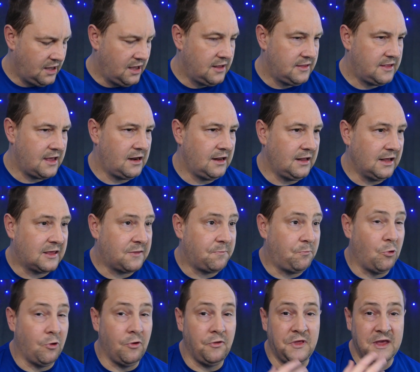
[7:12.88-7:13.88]
That'll
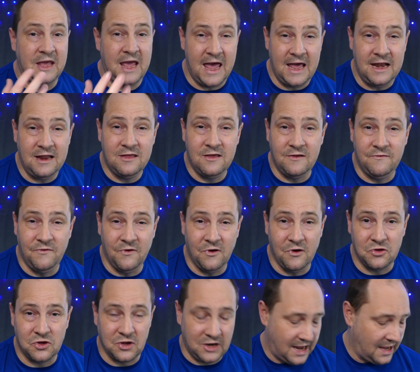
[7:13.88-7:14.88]
export the edited
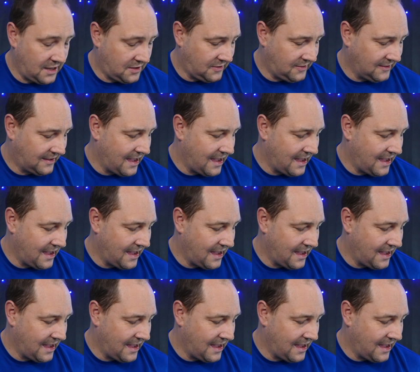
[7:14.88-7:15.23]
version out to the